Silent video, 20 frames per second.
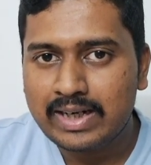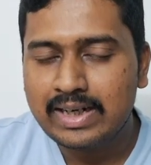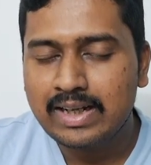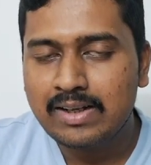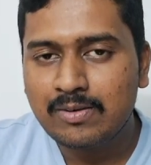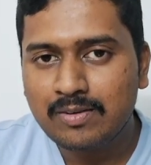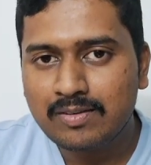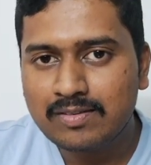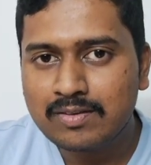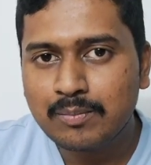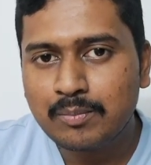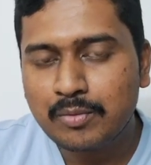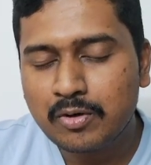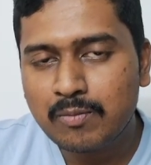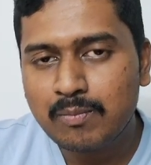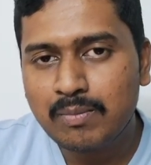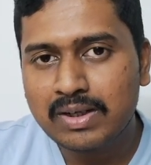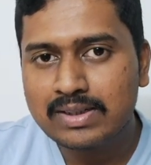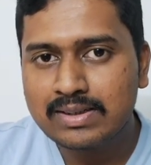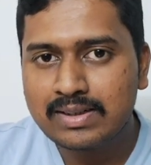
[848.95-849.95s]
And I'll also
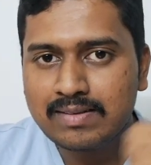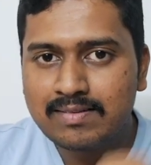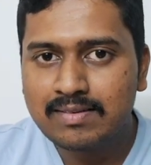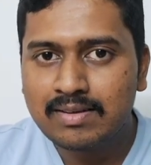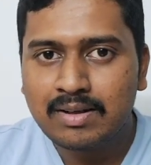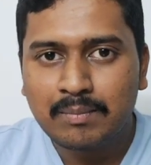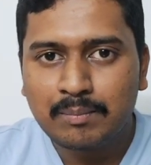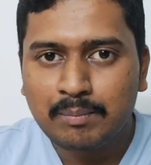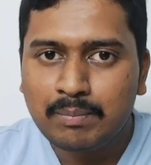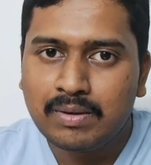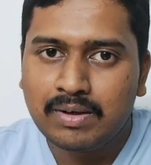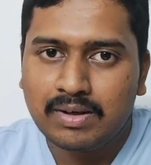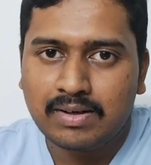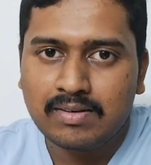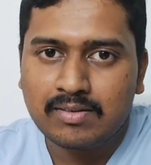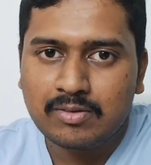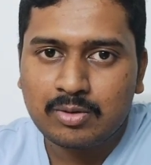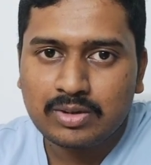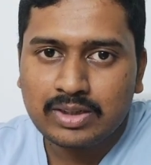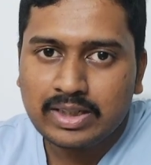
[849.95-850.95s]
bookmark this
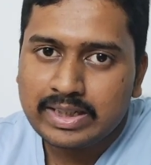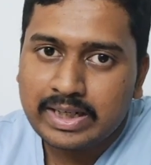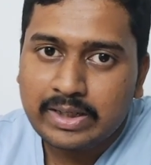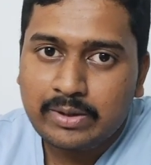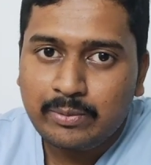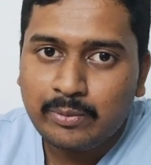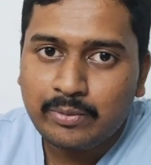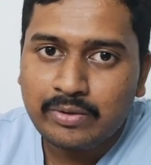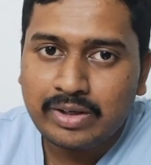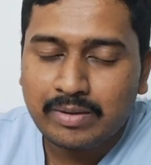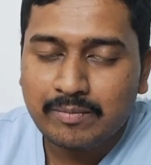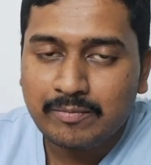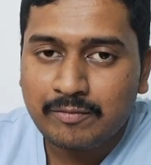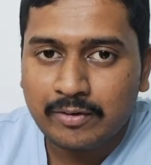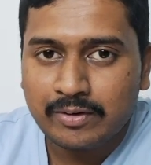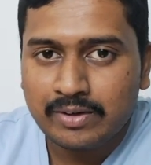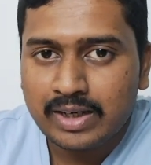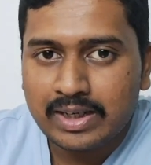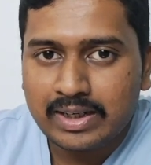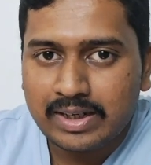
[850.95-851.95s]
pearl so that I don't
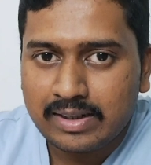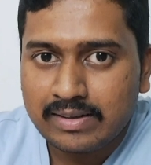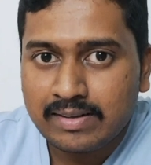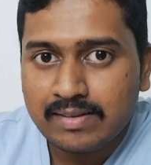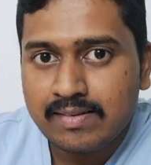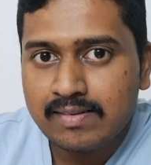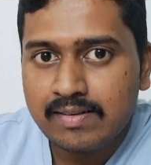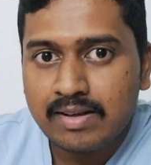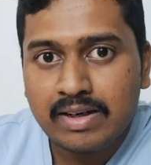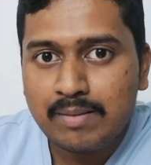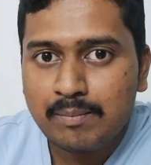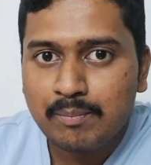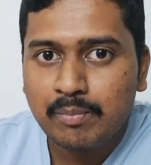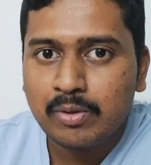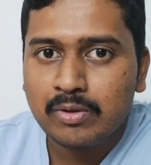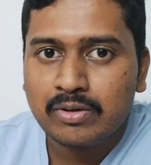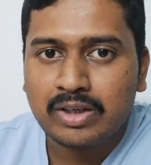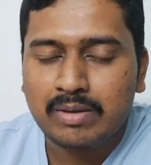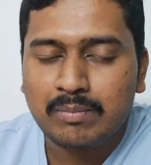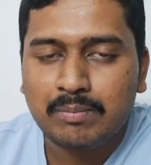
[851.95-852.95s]
forget it. This is an
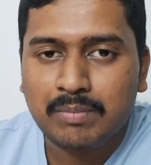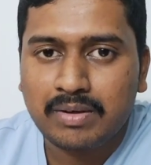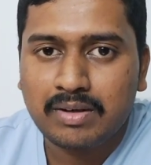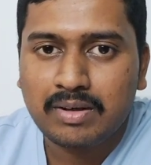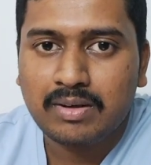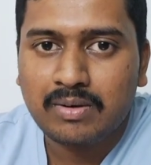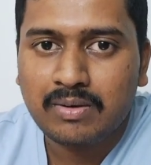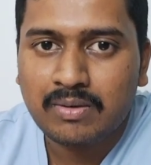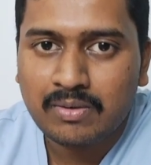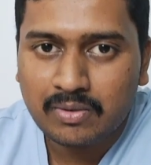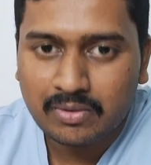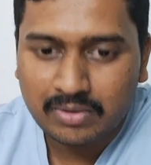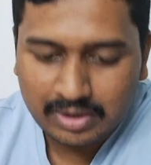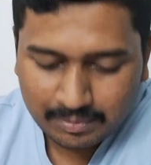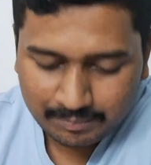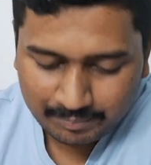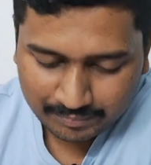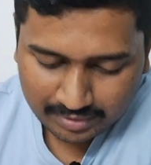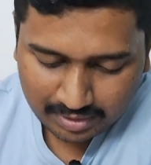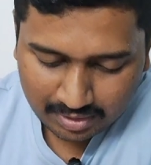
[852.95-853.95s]
important pearl.
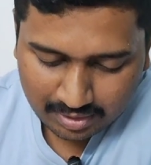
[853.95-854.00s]
Okay,